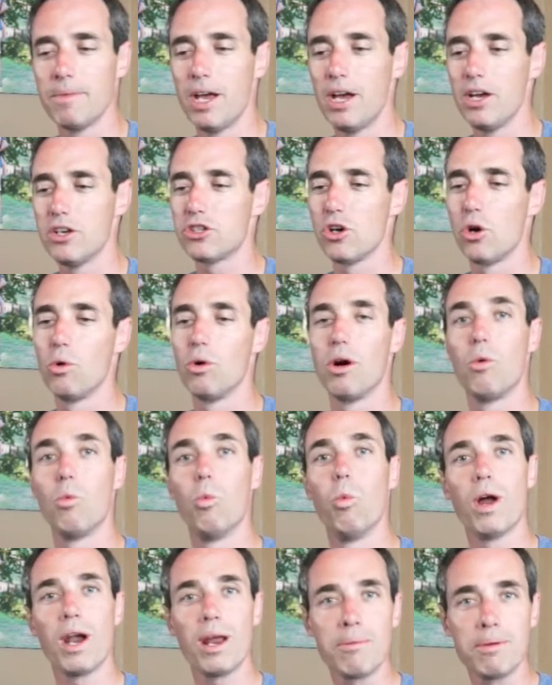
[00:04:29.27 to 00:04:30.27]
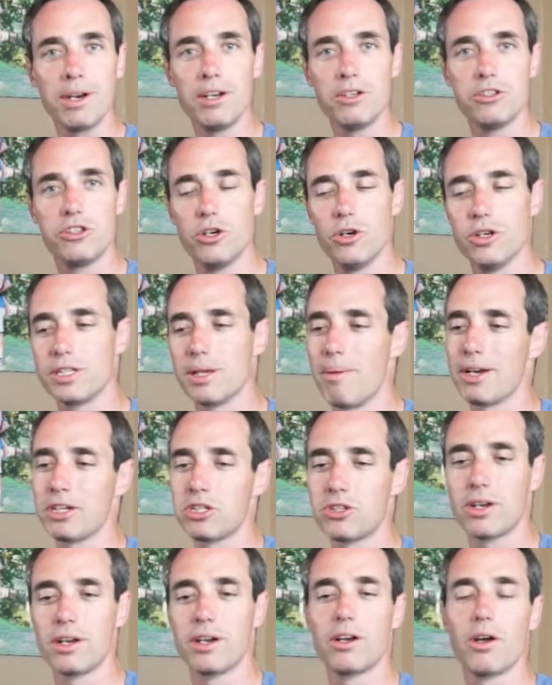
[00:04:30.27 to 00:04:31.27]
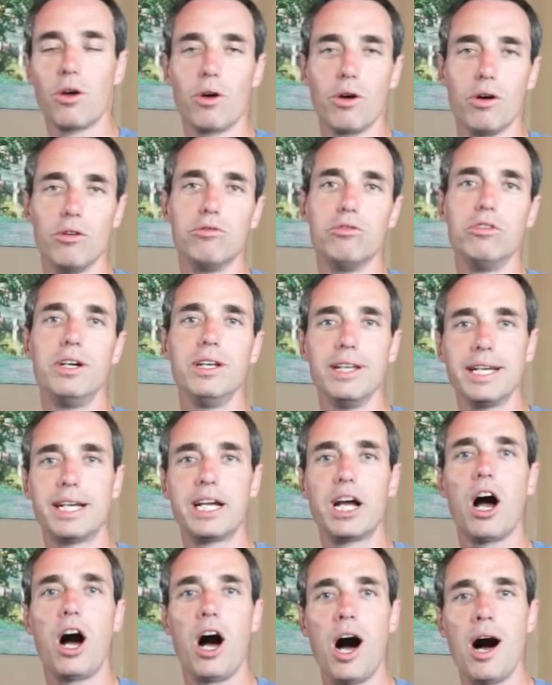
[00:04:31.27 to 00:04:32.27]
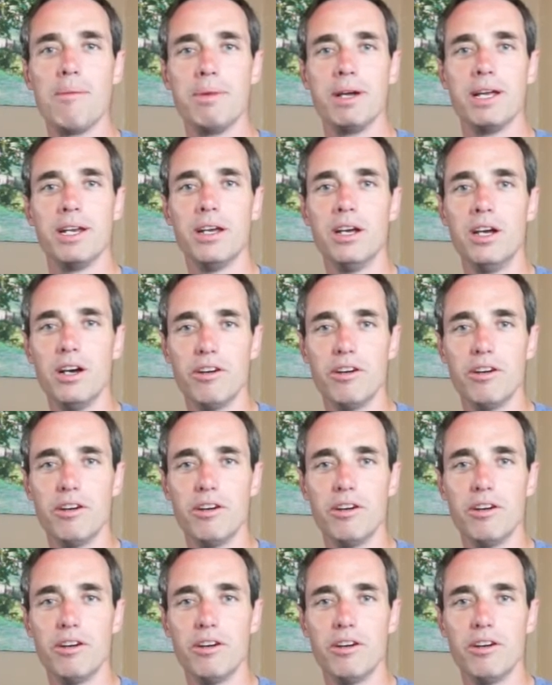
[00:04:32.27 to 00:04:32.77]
So what I'm going to do is I'm actually going to go to a really common